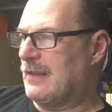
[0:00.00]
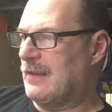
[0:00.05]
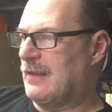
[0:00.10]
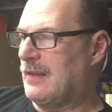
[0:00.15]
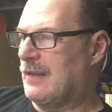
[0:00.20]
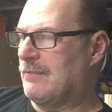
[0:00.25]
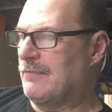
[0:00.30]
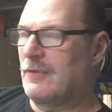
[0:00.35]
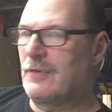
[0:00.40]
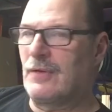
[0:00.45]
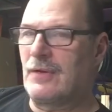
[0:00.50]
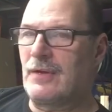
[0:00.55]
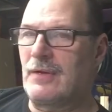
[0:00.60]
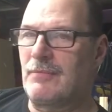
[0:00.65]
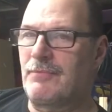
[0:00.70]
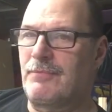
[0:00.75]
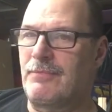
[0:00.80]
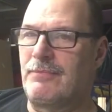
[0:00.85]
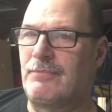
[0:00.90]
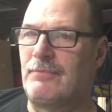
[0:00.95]
going to
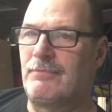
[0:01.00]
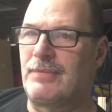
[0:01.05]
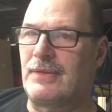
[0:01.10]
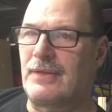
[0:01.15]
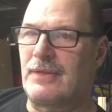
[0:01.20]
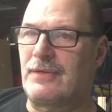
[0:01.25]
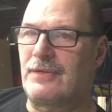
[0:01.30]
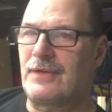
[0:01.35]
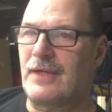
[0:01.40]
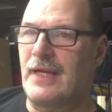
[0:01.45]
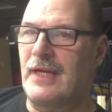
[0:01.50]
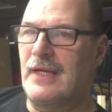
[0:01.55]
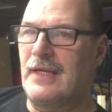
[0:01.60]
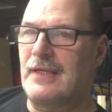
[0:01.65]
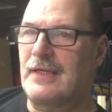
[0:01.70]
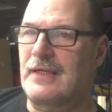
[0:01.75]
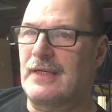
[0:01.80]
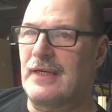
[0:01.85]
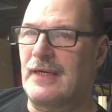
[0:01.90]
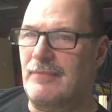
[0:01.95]
build a
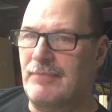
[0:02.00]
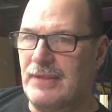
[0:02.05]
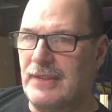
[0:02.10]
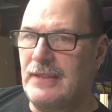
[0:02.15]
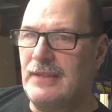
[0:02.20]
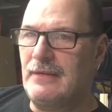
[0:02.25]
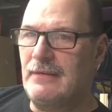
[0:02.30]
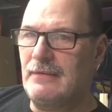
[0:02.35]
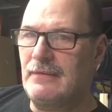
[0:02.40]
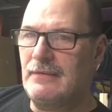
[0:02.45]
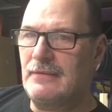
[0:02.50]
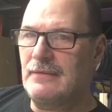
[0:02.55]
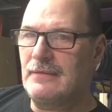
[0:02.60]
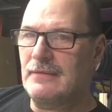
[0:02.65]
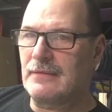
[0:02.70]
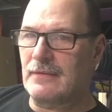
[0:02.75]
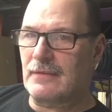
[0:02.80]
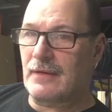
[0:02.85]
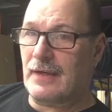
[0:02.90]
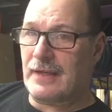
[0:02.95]
cubby
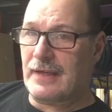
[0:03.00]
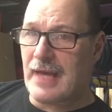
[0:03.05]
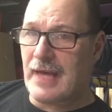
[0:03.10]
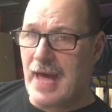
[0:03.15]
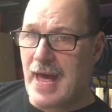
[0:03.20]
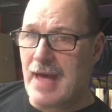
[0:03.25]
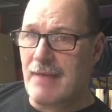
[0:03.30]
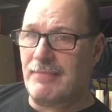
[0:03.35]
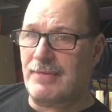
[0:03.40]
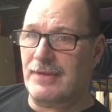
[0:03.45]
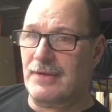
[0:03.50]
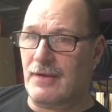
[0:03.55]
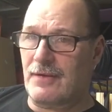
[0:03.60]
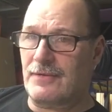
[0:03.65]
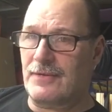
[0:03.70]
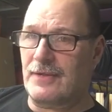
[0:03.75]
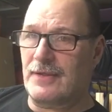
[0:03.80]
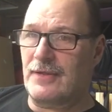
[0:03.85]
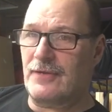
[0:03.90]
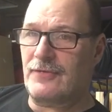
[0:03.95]
or a cabin
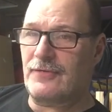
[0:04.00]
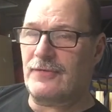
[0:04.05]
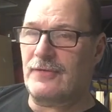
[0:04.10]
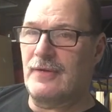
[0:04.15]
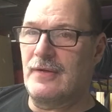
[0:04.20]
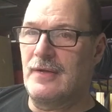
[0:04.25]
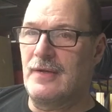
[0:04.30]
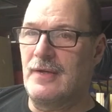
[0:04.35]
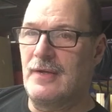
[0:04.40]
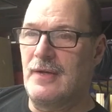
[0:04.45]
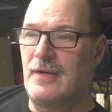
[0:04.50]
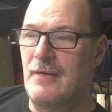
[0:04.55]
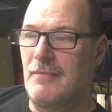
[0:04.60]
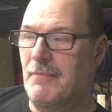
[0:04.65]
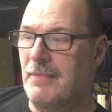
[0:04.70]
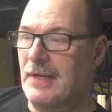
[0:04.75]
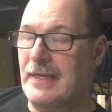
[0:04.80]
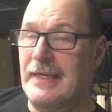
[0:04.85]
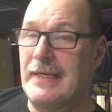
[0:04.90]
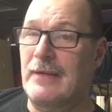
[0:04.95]
on this,
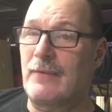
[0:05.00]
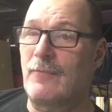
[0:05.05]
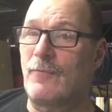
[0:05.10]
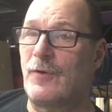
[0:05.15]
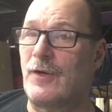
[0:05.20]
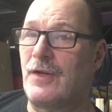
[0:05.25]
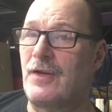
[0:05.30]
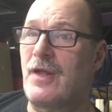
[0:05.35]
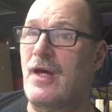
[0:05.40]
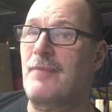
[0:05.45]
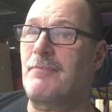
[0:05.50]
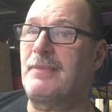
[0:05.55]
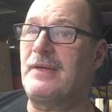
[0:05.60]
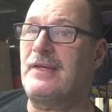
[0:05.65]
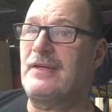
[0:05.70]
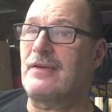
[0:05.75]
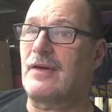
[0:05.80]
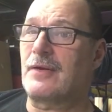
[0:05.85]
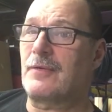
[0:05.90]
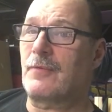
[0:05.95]
but it will not be
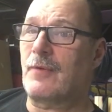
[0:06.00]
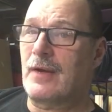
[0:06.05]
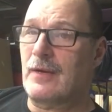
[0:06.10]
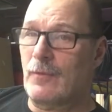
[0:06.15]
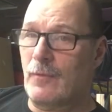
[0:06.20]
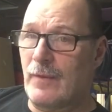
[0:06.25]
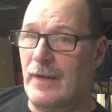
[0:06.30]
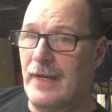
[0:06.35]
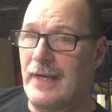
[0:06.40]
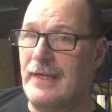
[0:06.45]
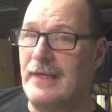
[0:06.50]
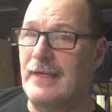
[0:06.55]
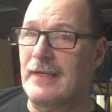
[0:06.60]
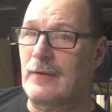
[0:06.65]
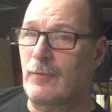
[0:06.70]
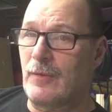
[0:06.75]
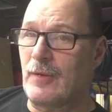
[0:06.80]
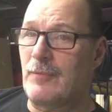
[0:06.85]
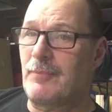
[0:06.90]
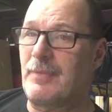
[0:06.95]
done right away.
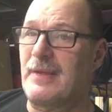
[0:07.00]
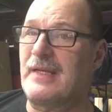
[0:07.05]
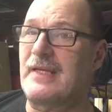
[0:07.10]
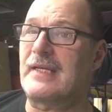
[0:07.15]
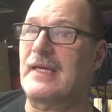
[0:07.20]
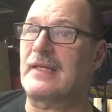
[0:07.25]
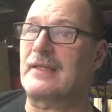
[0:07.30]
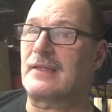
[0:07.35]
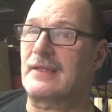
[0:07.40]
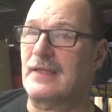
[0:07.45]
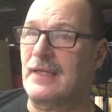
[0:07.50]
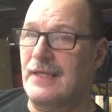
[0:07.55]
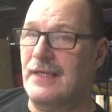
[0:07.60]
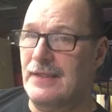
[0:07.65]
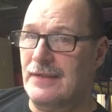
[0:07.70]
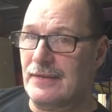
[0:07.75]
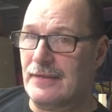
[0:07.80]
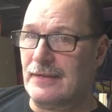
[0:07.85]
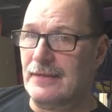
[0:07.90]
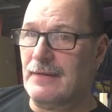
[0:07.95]
It will be done
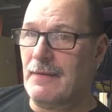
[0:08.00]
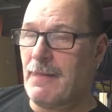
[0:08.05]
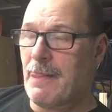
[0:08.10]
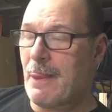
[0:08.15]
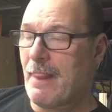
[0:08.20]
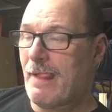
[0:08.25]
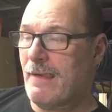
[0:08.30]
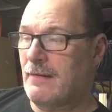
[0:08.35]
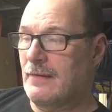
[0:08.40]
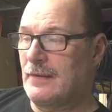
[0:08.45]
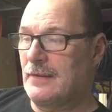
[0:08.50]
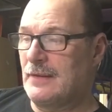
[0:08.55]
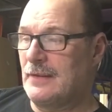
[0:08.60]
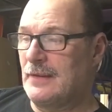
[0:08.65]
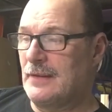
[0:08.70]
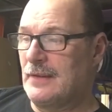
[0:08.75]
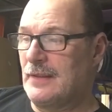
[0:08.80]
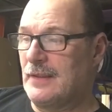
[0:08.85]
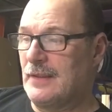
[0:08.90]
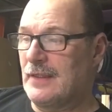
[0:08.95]
later,
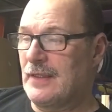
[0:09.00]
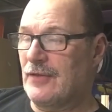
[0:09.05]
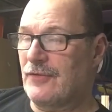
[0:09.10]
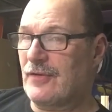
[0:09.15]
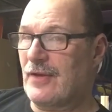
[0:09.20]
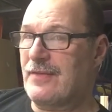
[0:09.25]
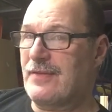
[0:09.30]
because I